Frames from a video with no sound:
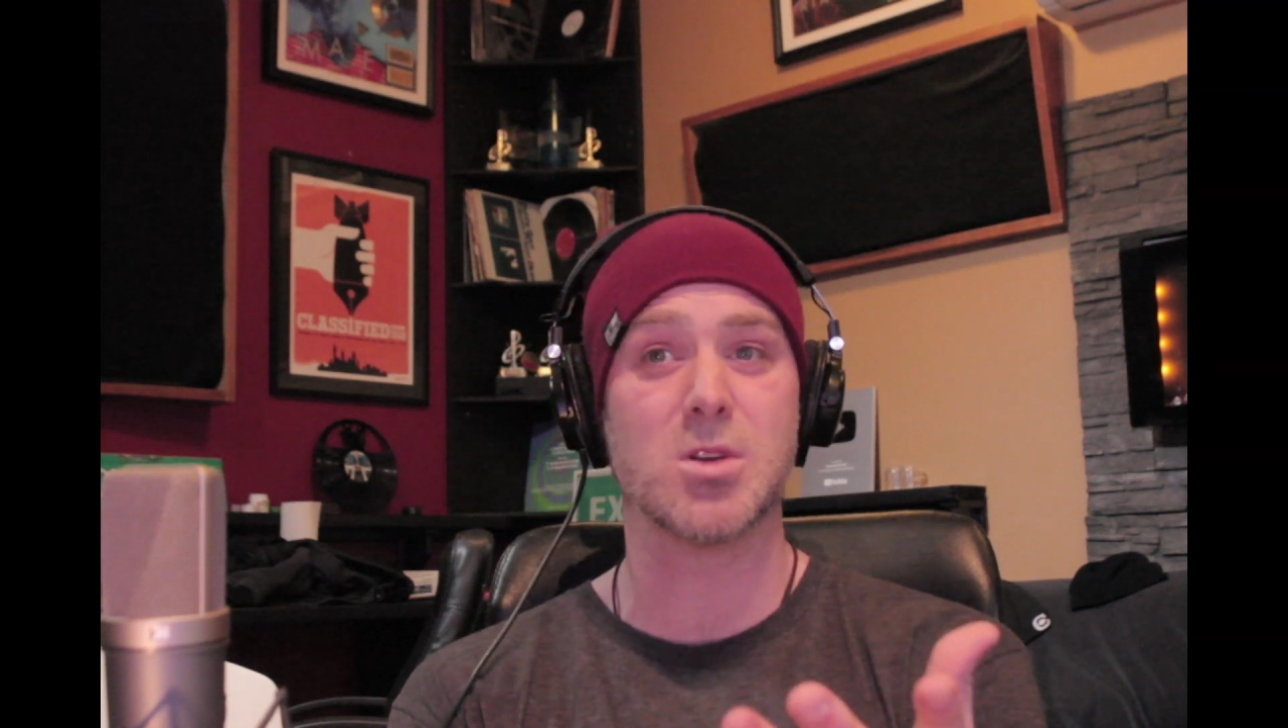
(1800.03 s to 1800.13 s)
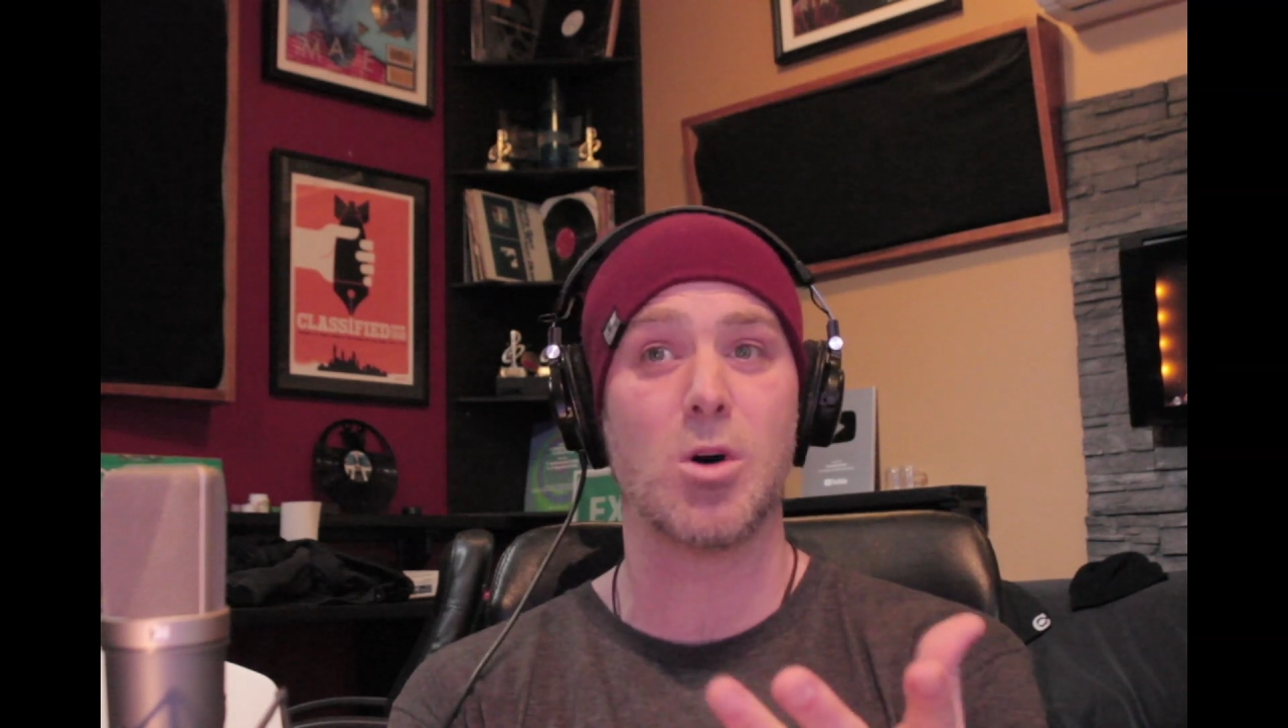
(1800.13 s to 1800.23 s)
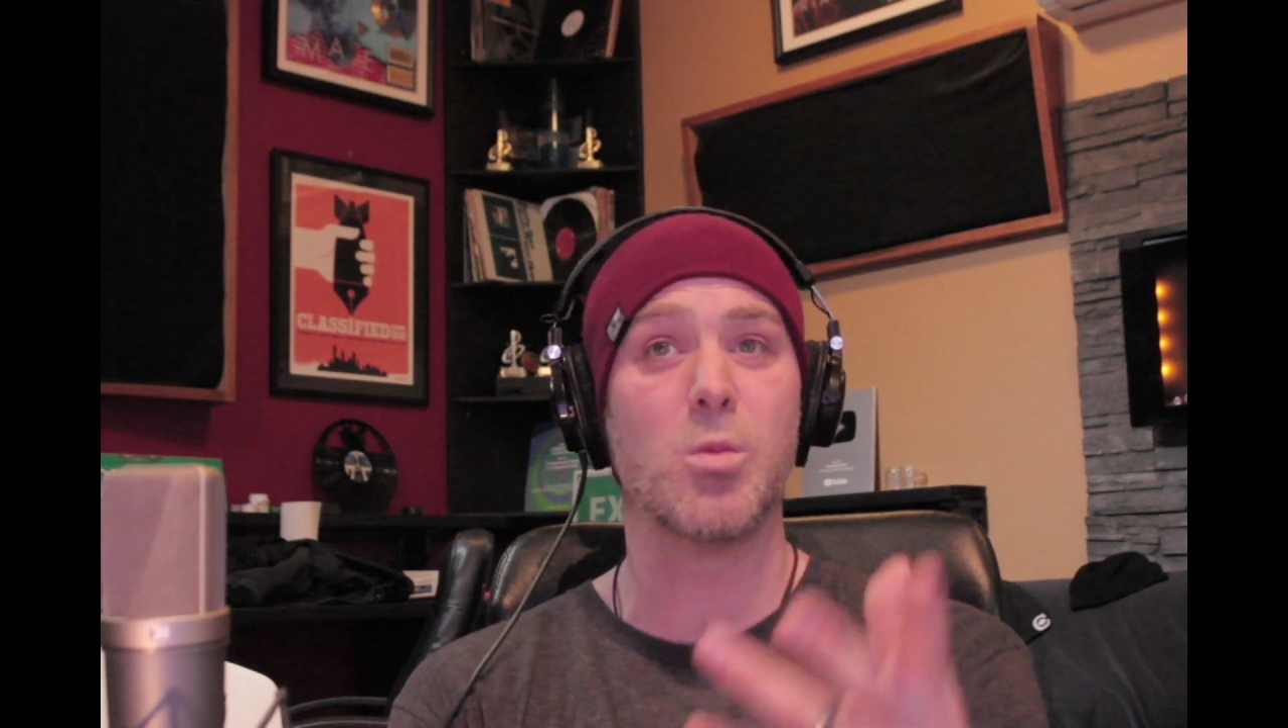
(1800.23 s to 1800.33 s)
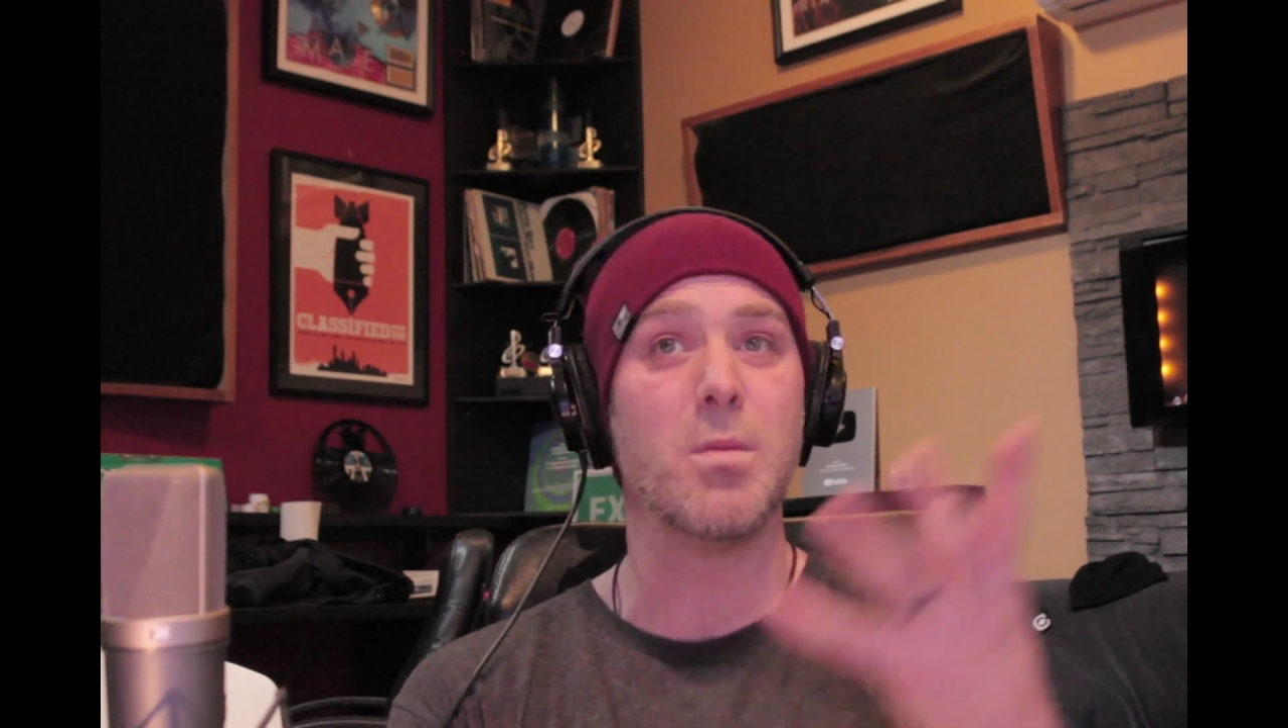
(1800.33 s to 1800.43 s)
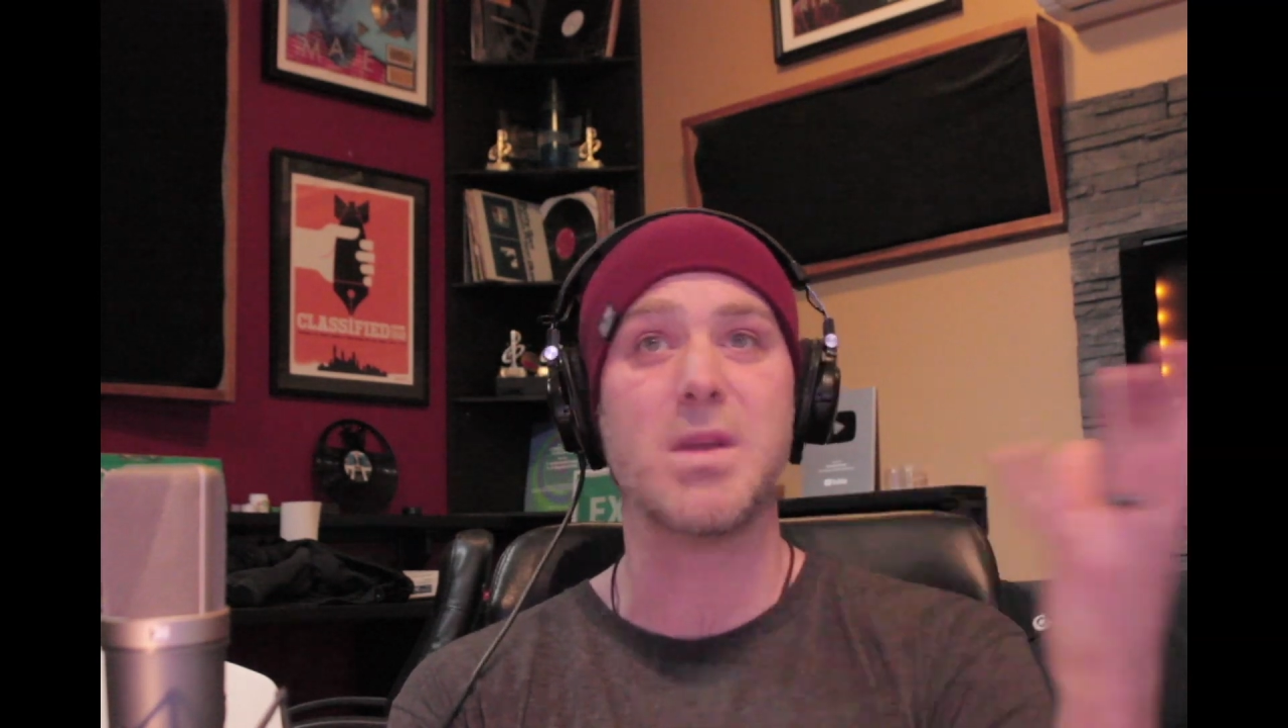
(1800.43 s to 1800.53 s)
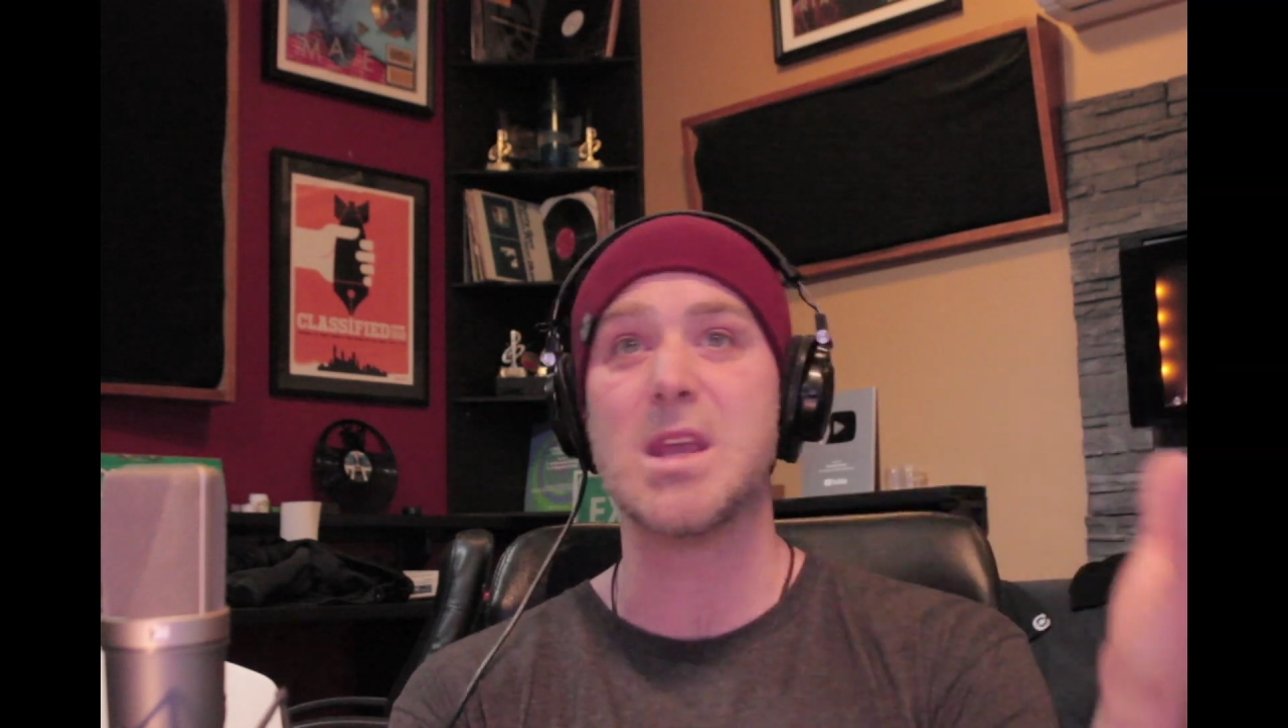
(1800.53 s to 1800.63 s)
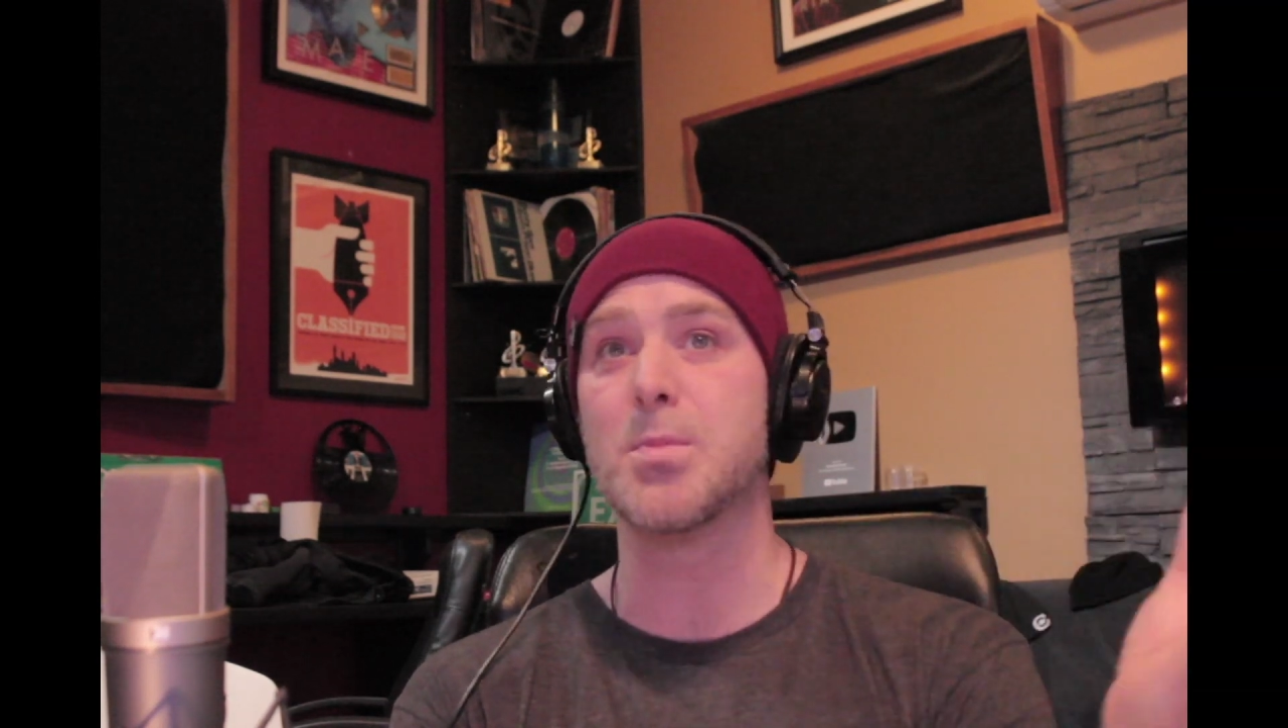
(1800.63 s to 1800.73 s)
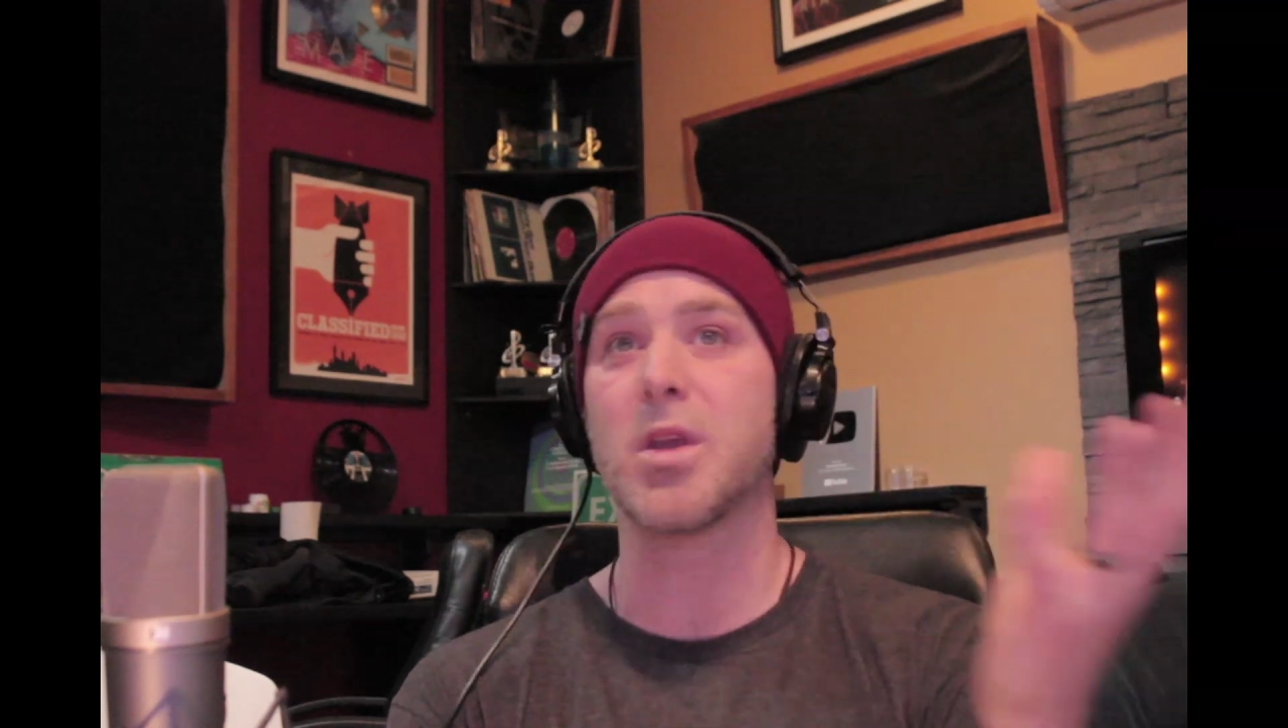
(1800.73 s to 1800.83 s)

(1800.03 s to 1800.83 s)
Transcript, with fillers: home when people